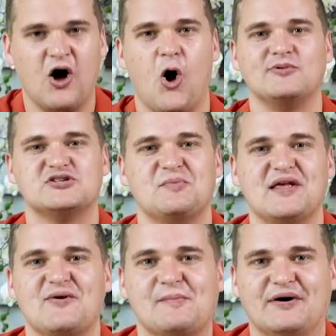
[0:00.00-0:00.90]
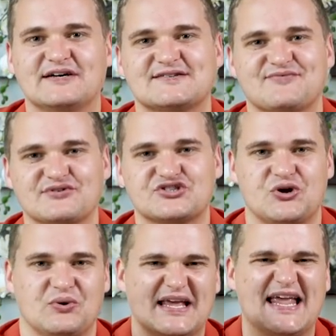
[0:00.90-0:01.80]
Hope to meet you in person real
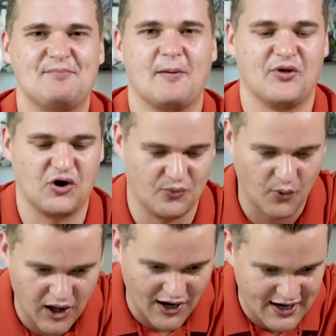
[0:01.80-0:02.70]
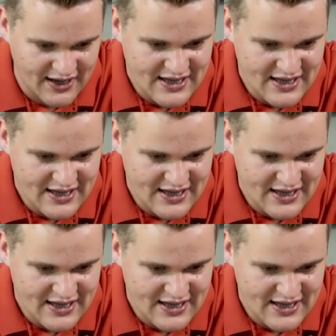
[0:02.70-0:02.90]
soon. Keep up the good work.